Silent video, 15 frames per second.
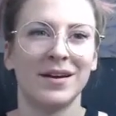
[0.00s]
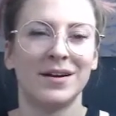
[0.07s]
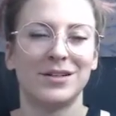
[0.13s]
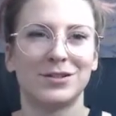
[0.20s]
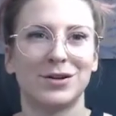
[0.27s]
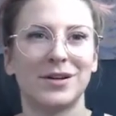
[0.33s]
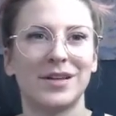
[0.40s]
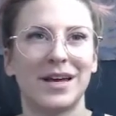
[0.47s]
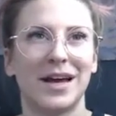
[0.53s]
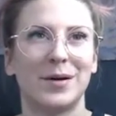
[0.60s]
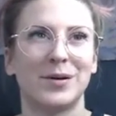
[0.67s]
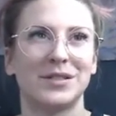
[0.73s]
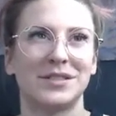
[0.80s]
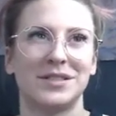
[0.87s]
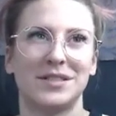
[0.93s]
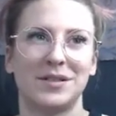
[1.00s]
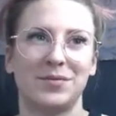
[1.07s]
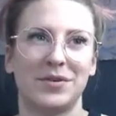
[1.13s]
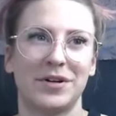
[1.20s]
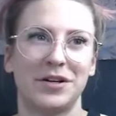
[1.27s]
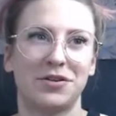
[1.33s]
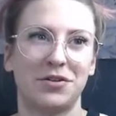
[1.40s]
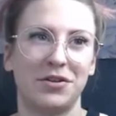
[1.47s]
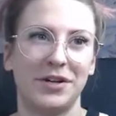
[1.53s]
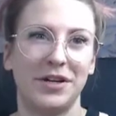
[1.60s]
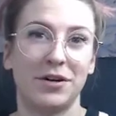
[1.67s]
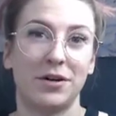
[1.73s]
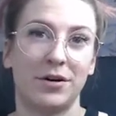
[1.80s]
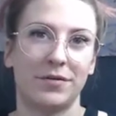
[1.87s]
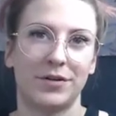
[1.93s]
Sorry, the camera doesn't seem very
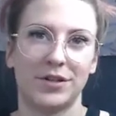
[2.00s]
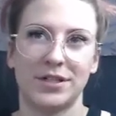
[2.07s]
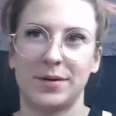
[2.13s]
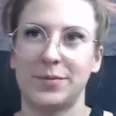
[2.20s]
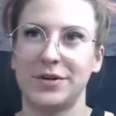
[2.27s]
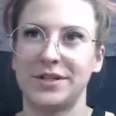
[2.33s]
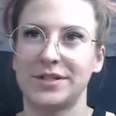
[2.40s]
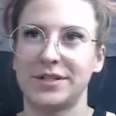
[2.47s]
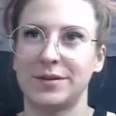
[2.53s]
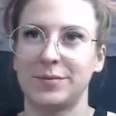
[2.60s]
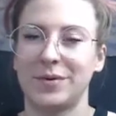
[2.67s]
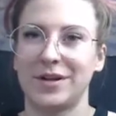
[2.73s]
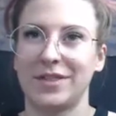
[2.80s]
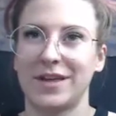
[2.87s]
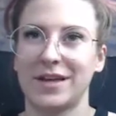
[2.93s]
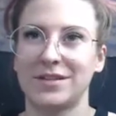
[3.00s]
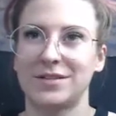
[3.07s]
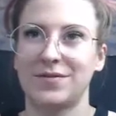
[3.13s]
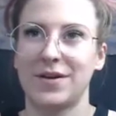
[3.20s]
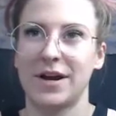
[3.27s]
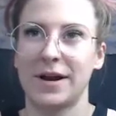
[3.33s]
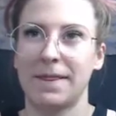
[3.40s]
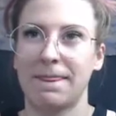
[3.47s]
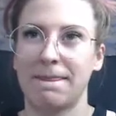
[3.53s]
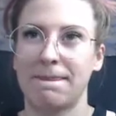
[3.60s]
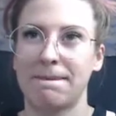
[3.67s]
clear for some reason, but that's fine.